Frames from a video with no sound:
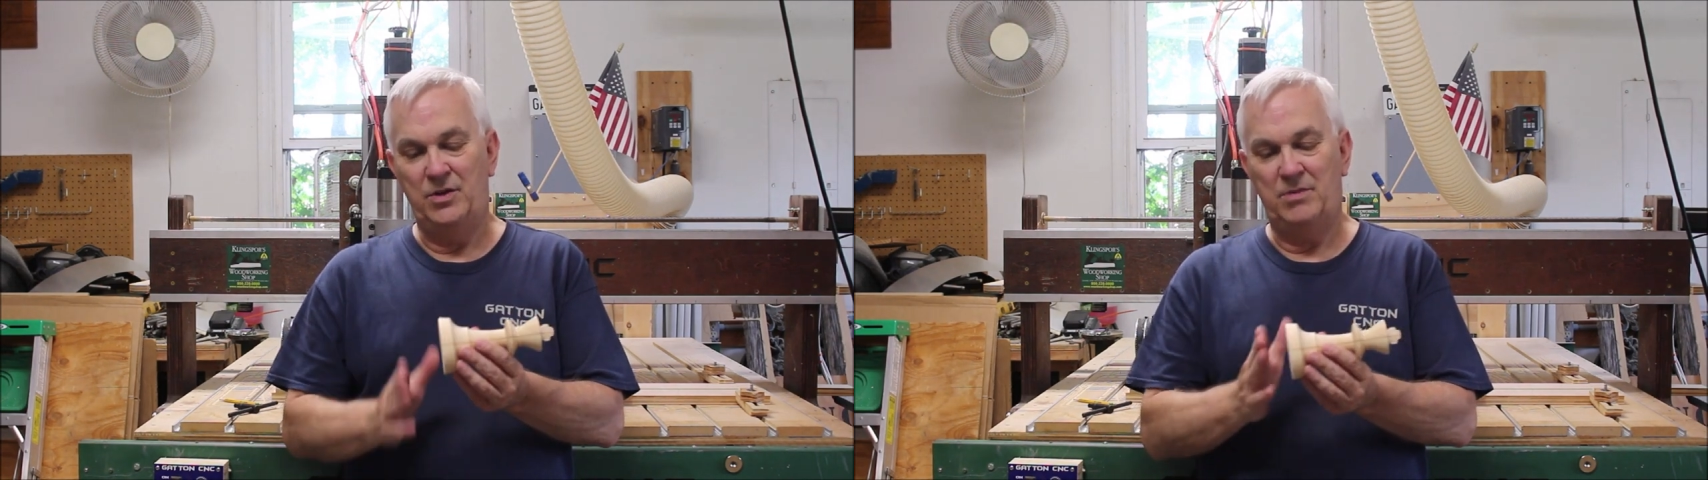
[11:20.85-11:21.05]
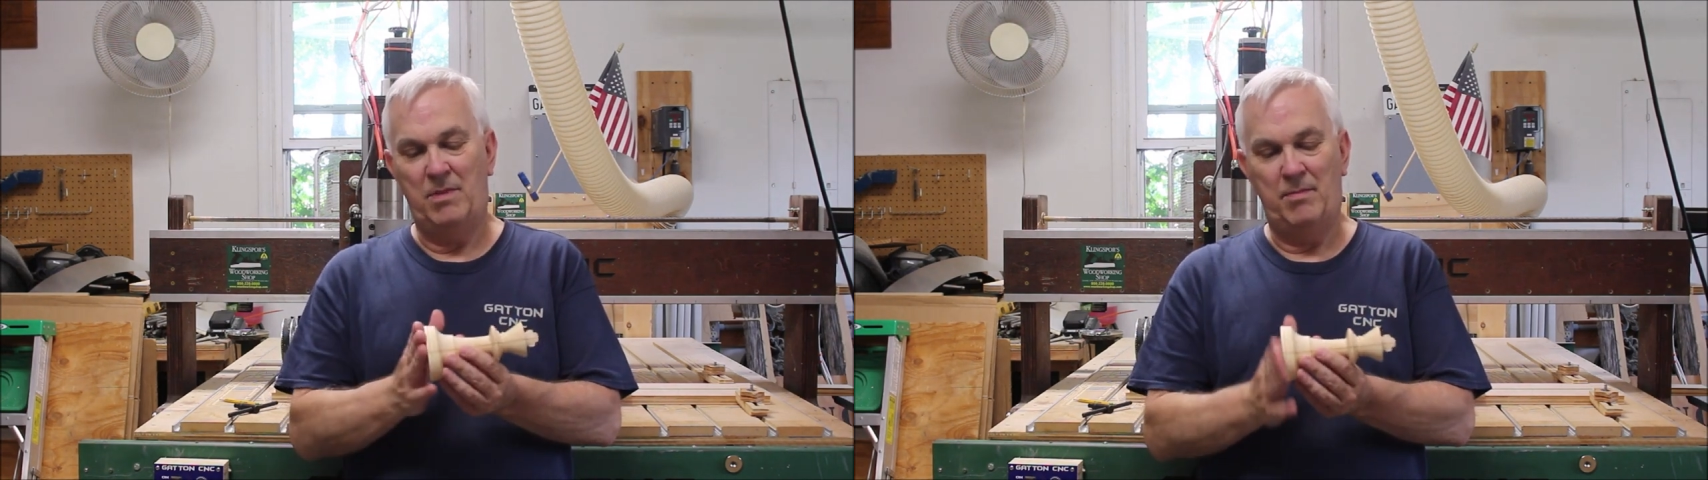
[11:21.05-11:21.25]

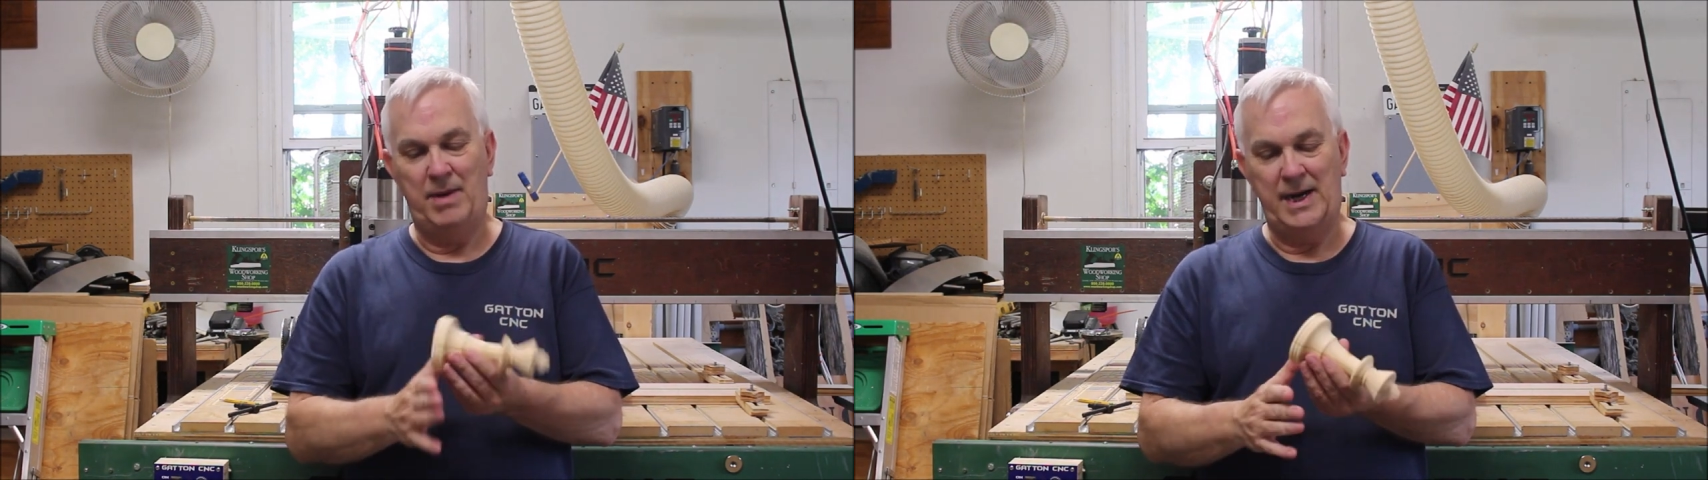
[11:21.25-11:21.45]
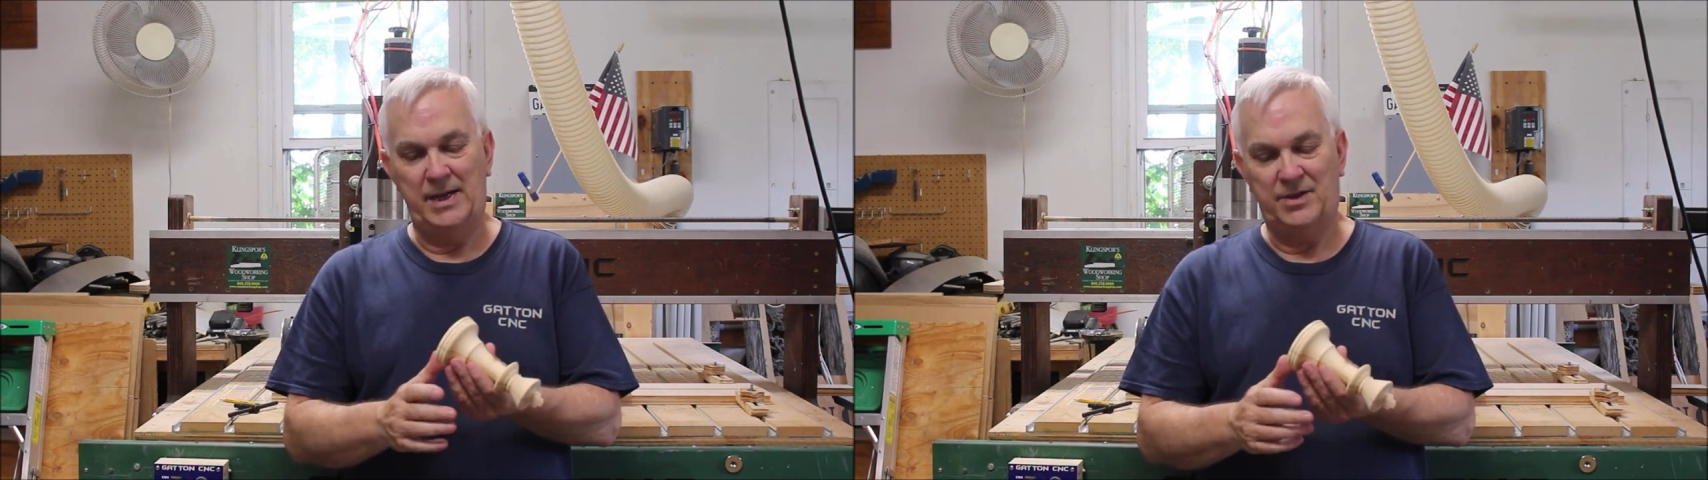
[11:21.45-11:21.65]
using my
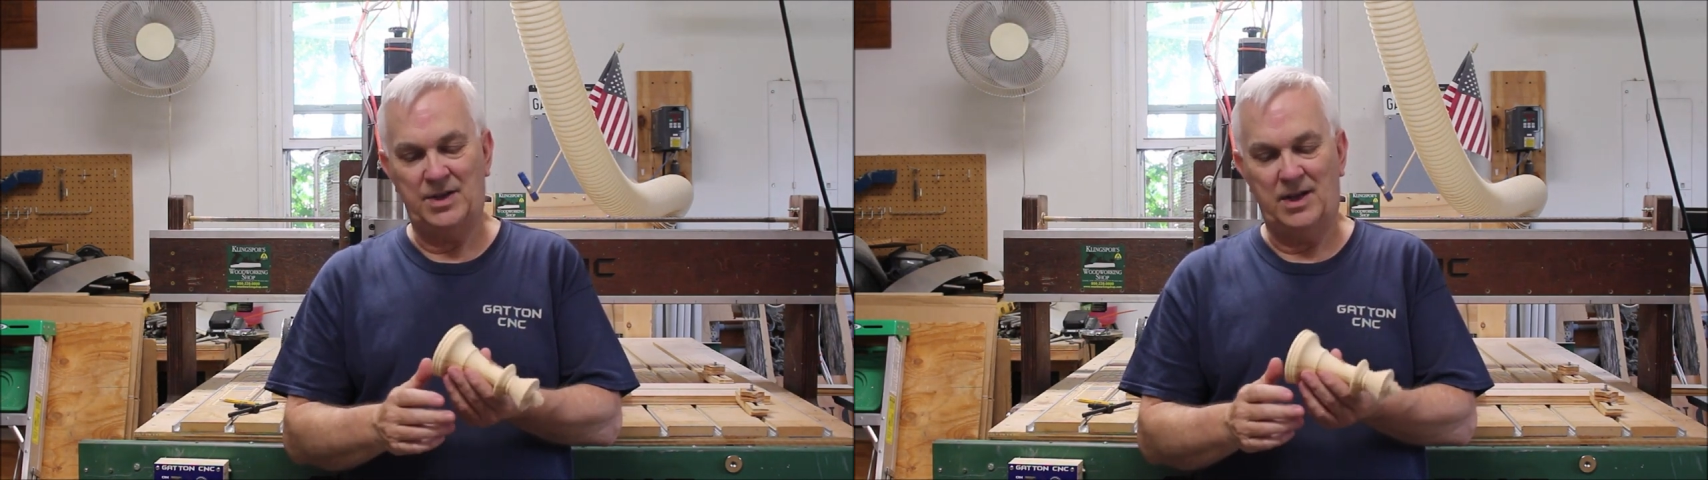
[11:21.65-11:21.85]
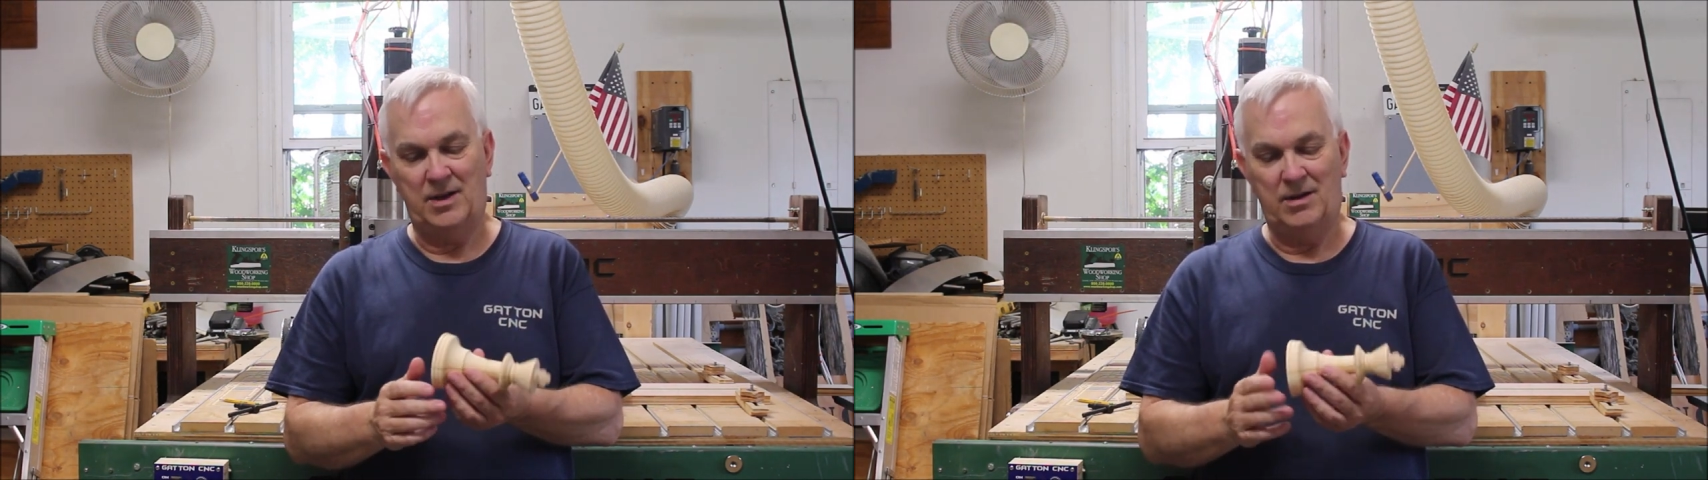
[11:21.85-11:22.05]

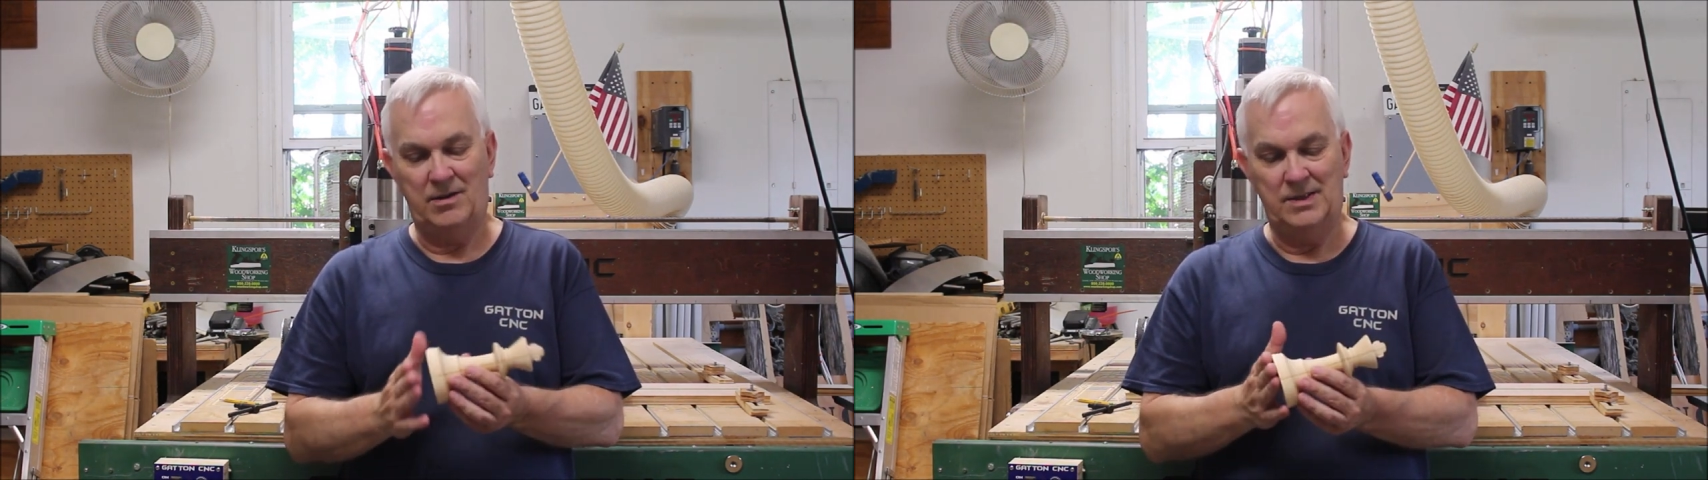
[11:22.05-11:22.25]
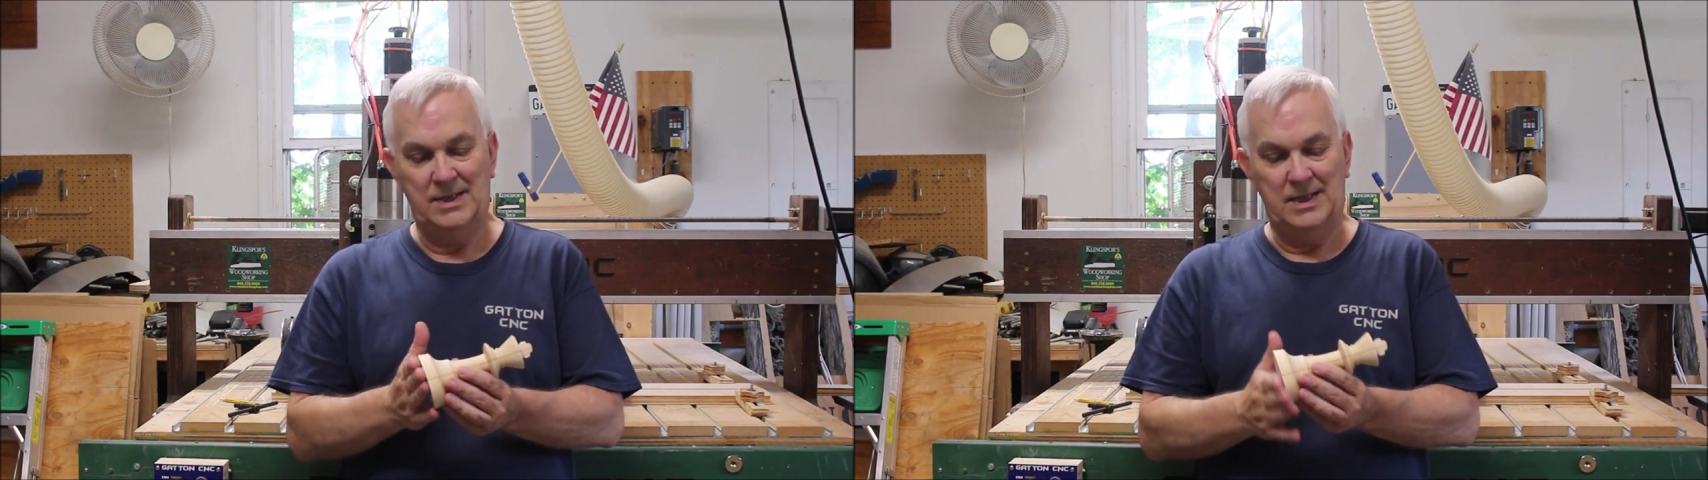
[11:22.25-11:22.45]
bandsaw.